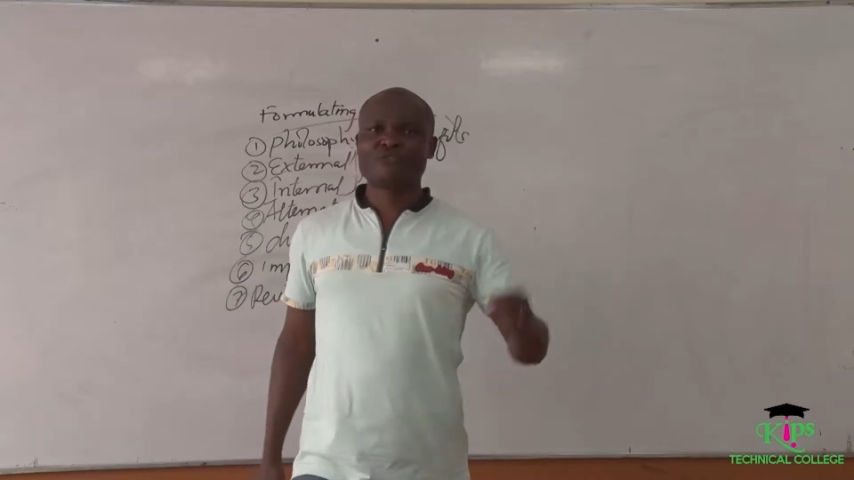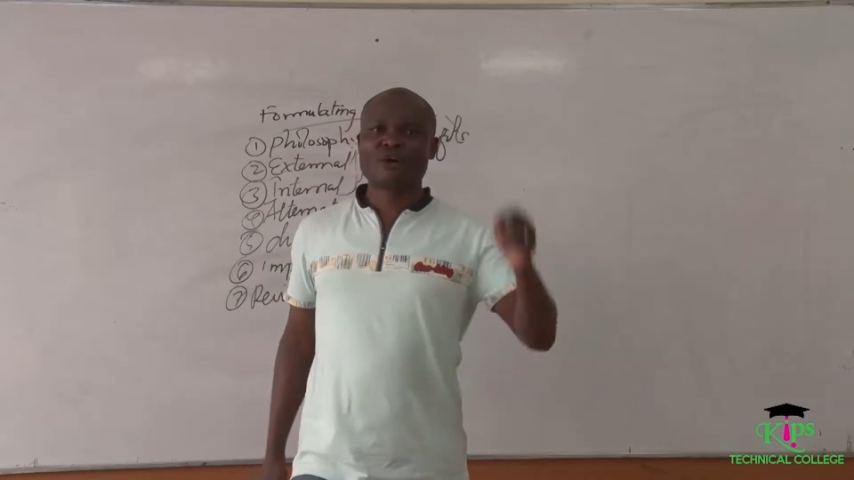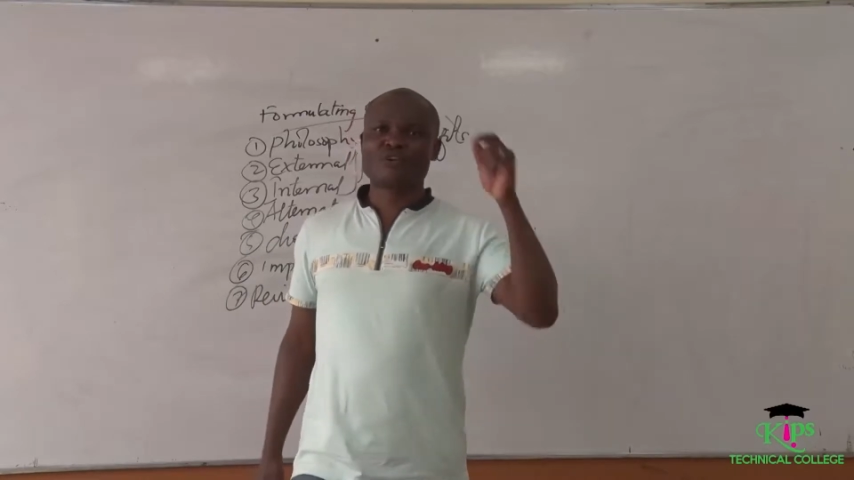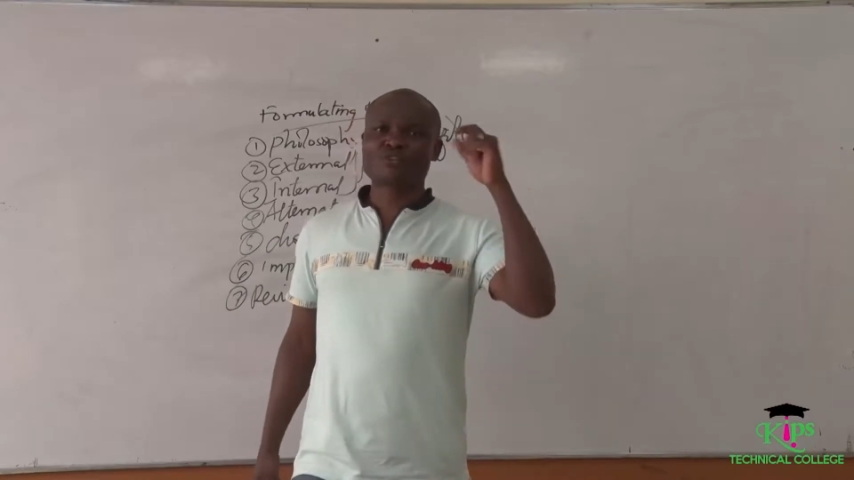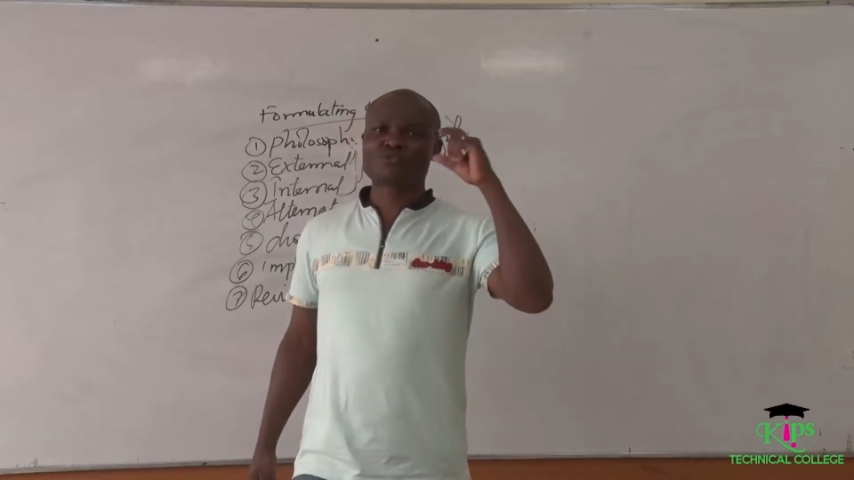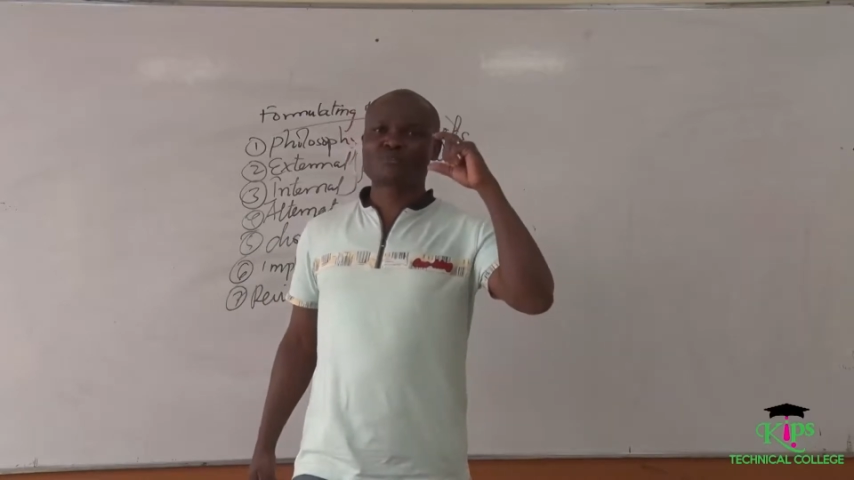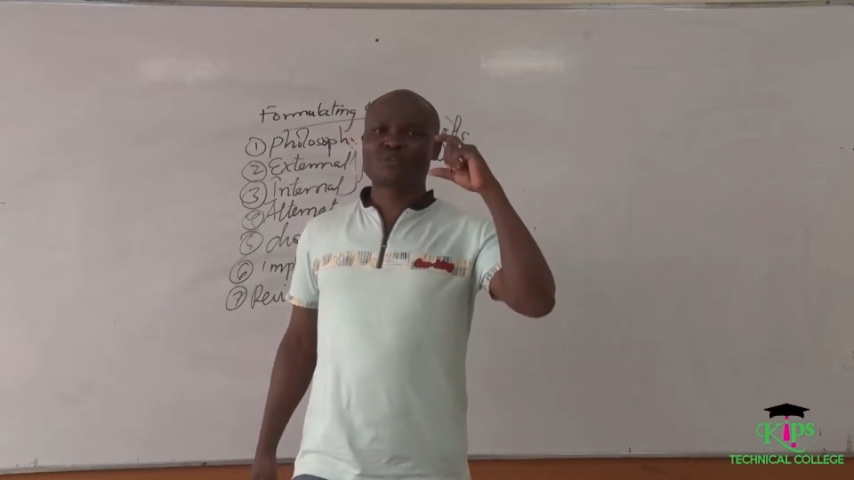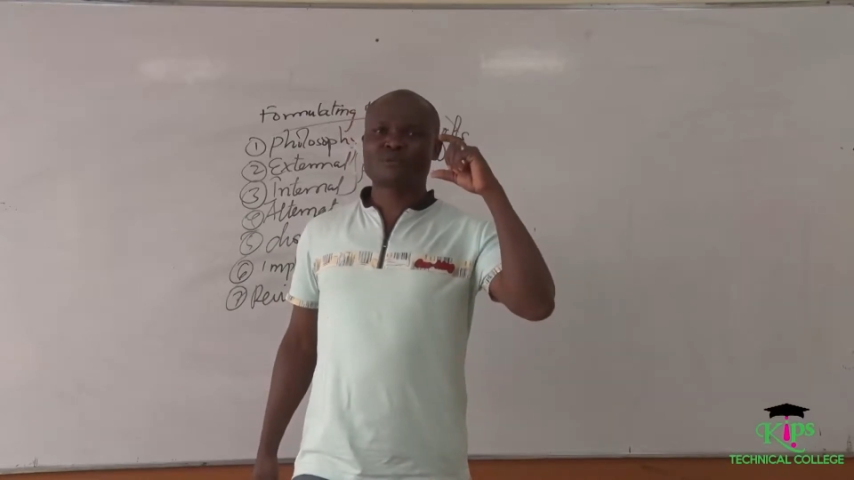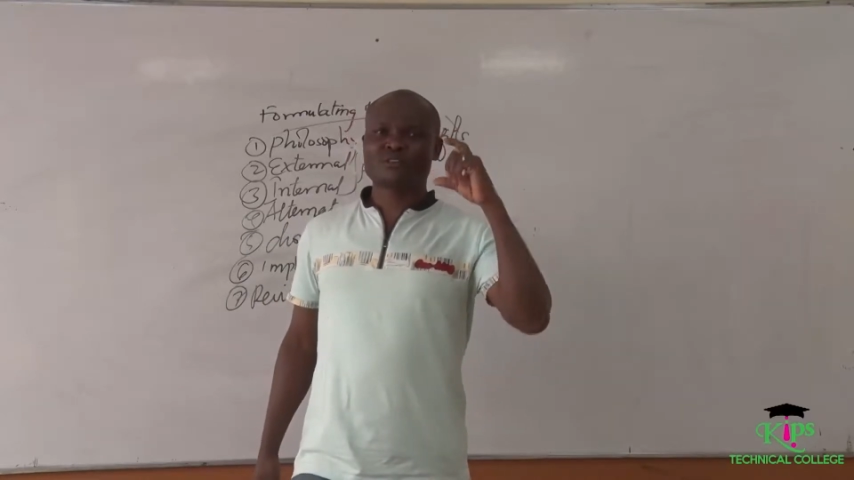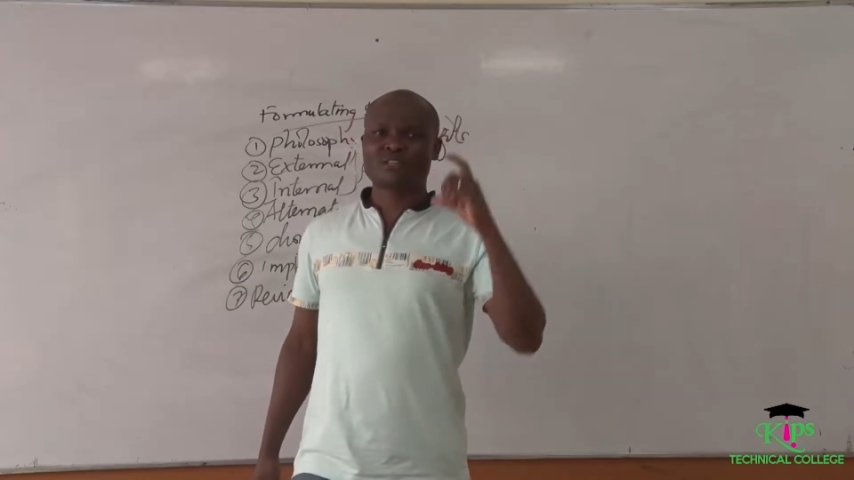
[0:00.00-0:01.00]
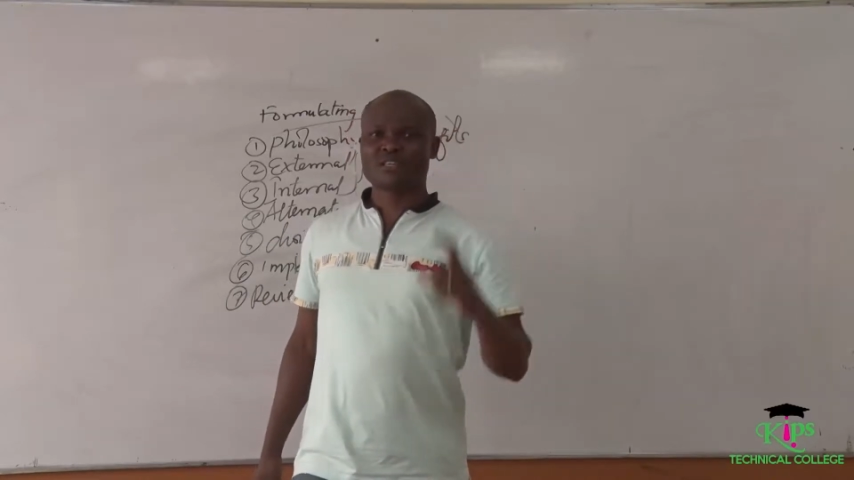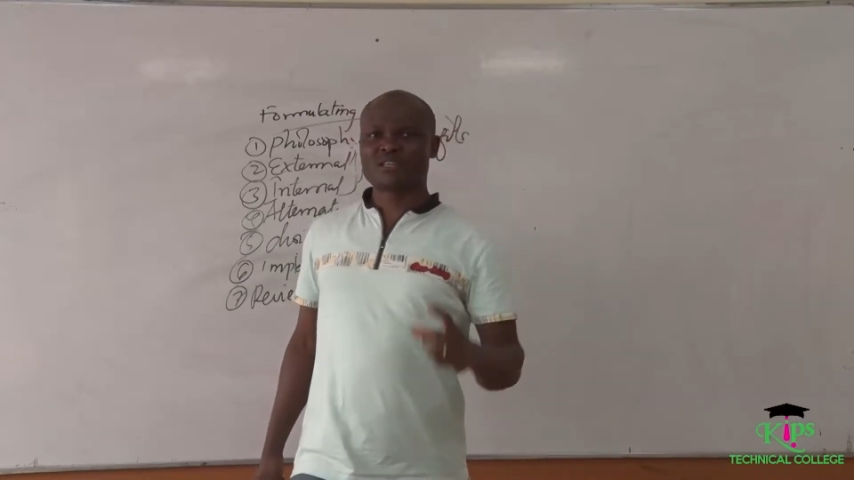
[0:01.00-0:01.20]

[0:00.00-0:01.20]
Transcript: you are going to be